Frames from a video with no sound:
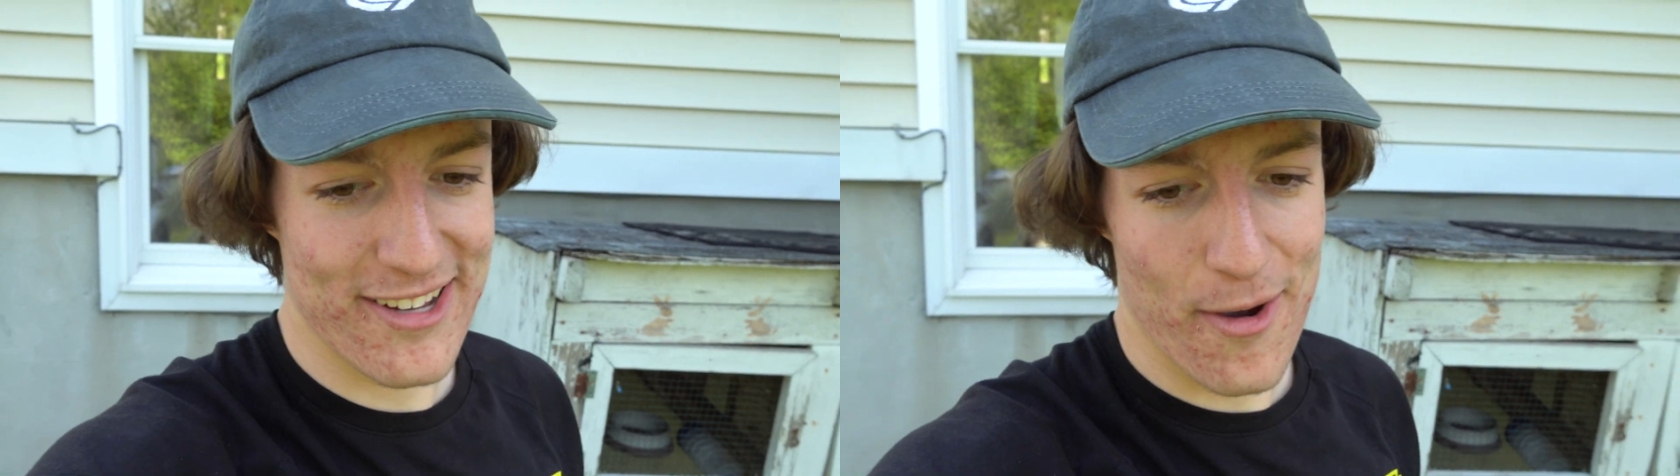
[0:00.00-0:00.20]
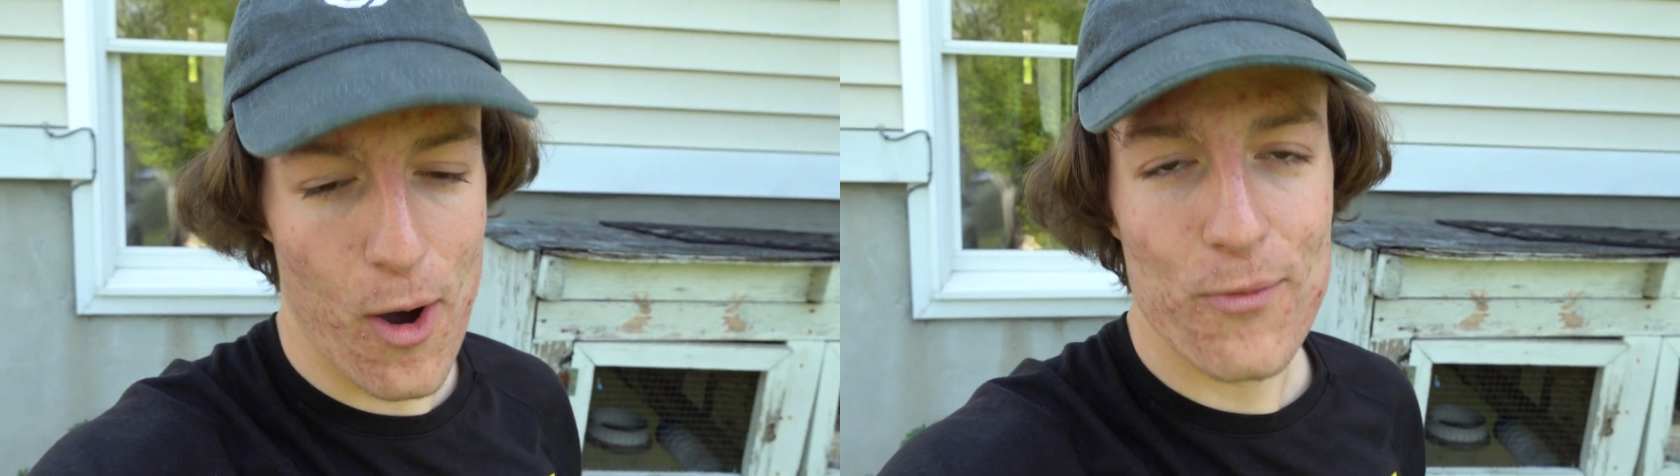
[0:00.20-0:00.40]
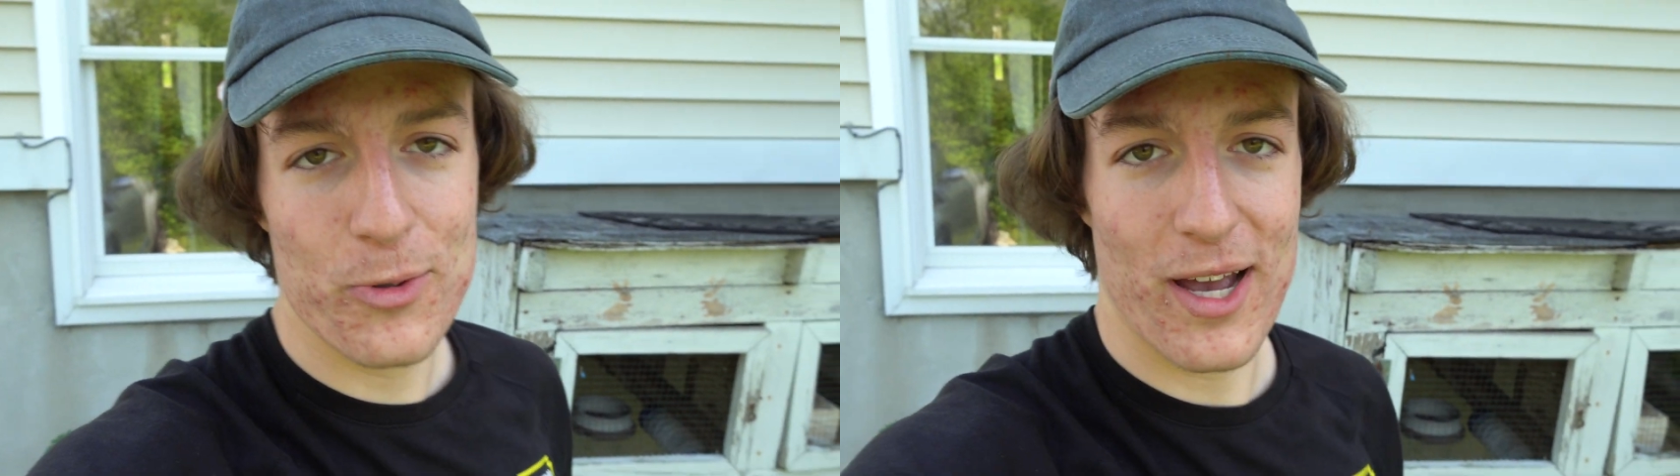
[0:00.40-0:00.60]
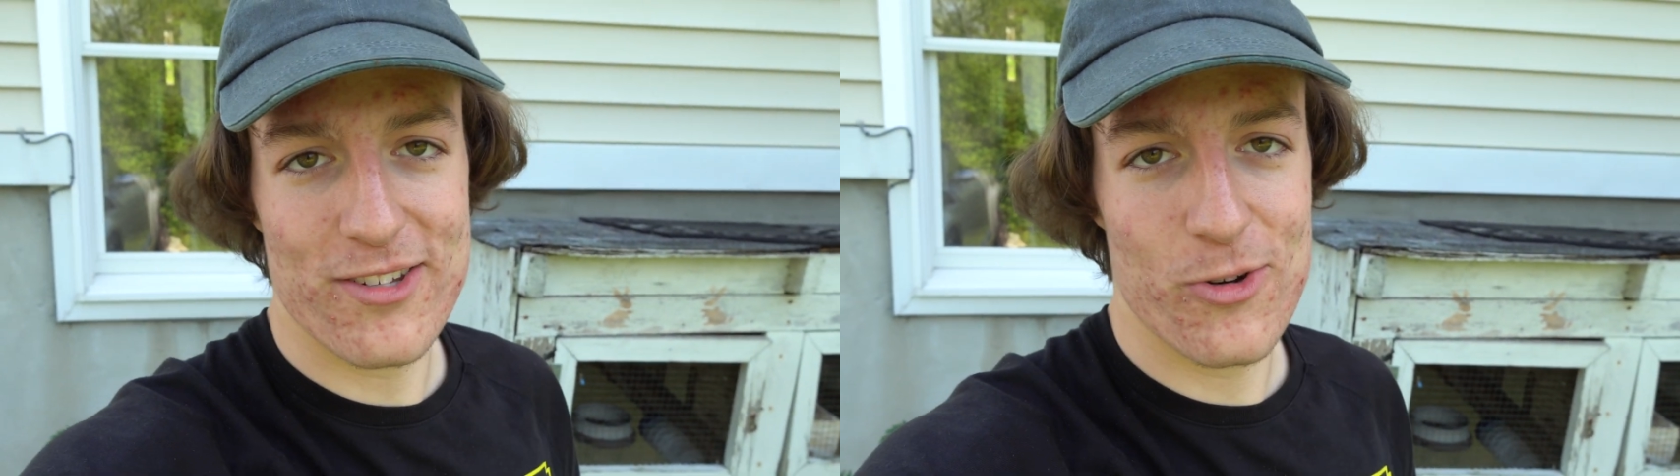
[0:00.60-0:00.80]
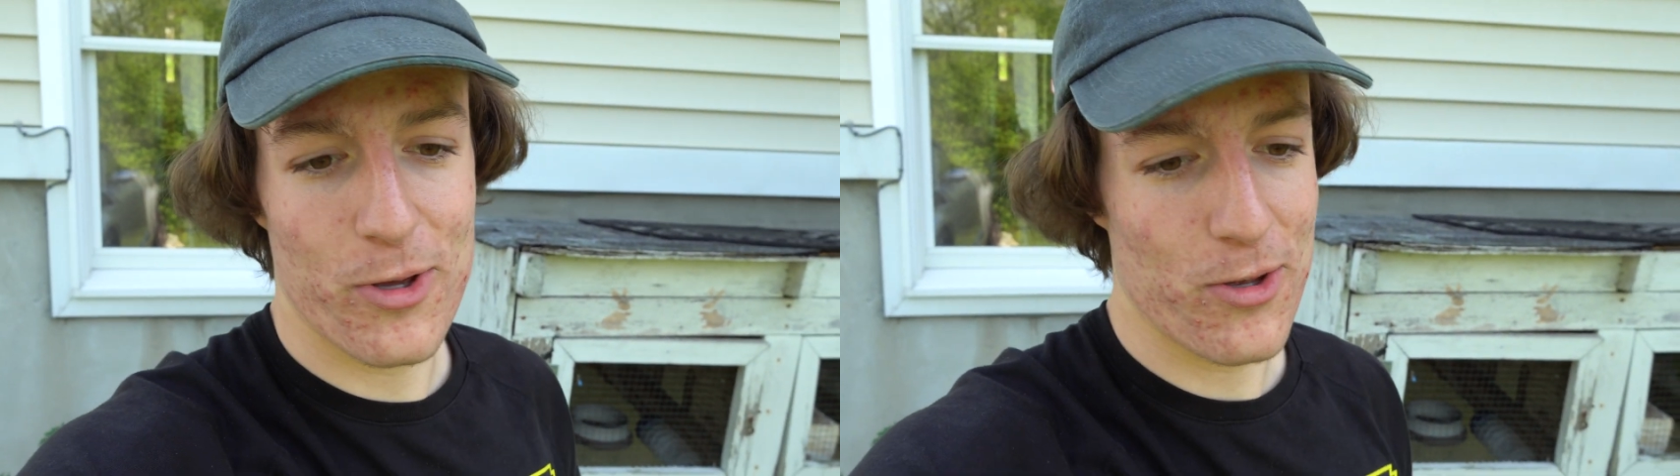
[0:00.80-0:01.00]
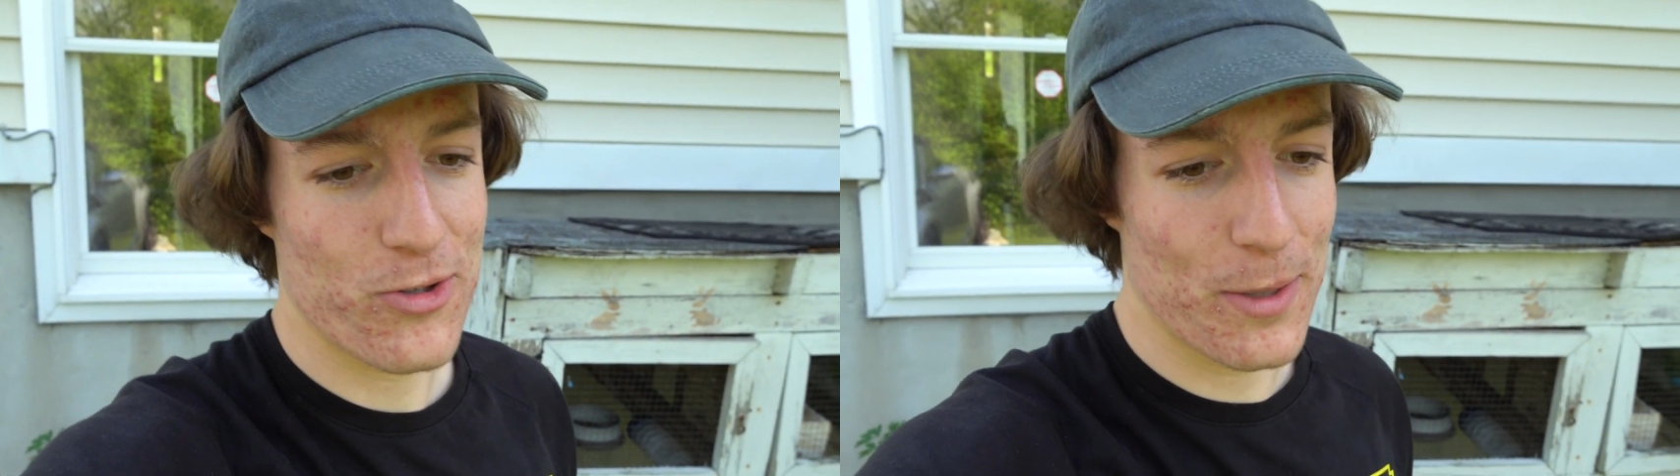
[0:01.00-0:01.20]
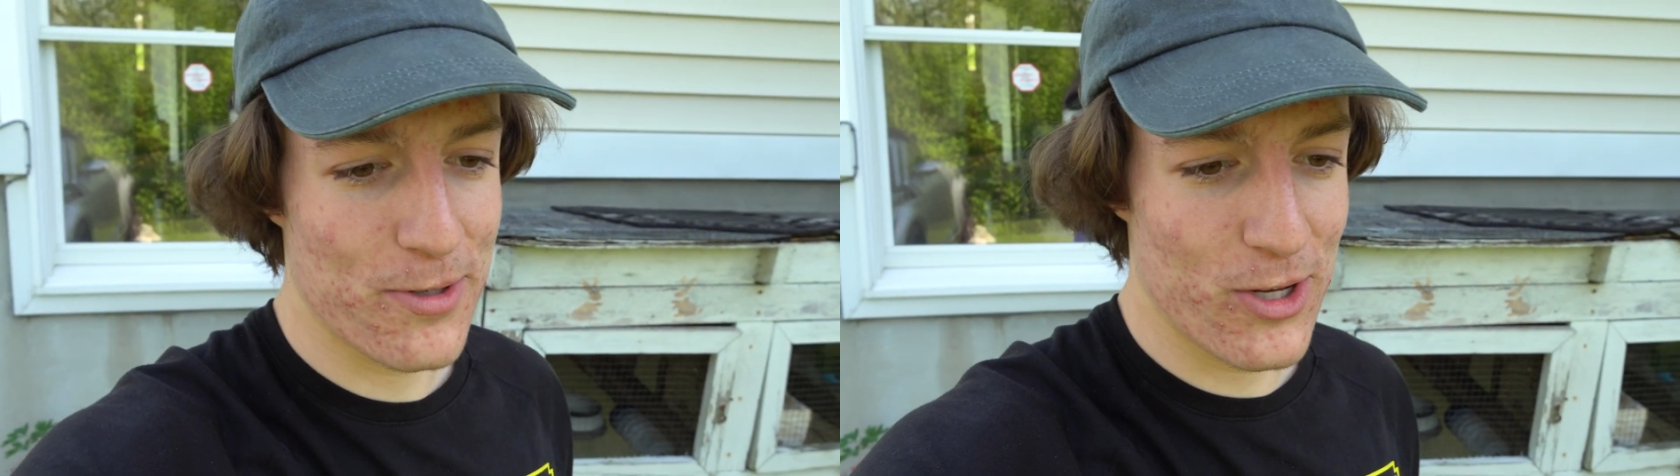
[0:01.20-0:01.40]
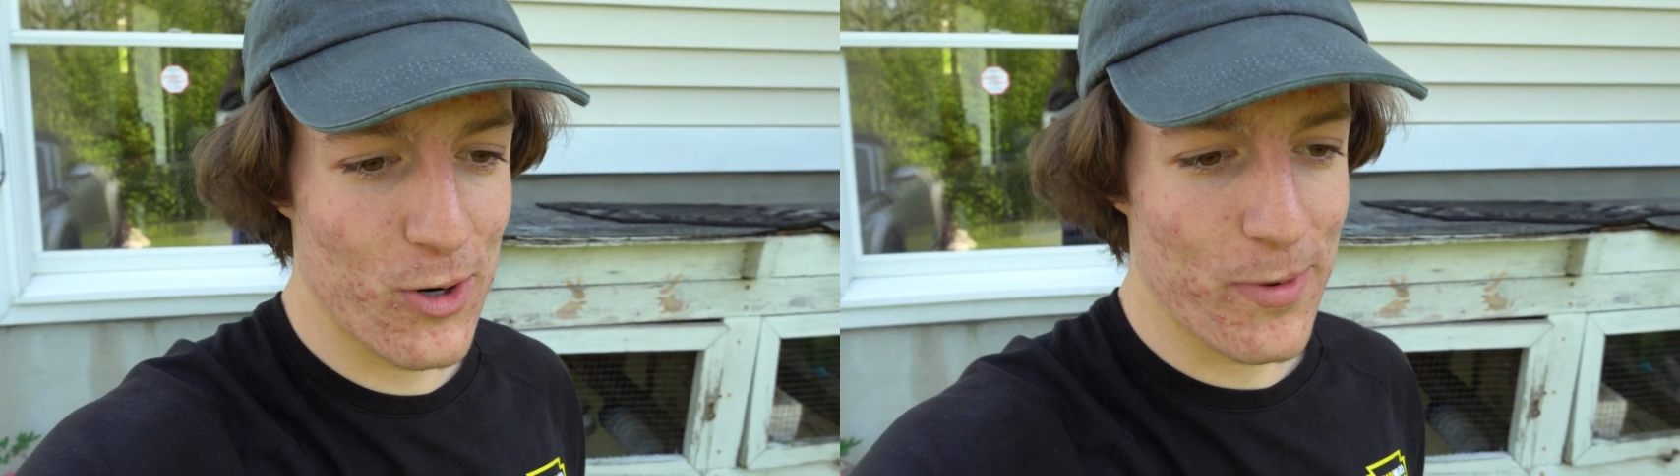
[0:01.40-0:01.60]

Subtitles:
so hopefully you guys enjoy those clips too,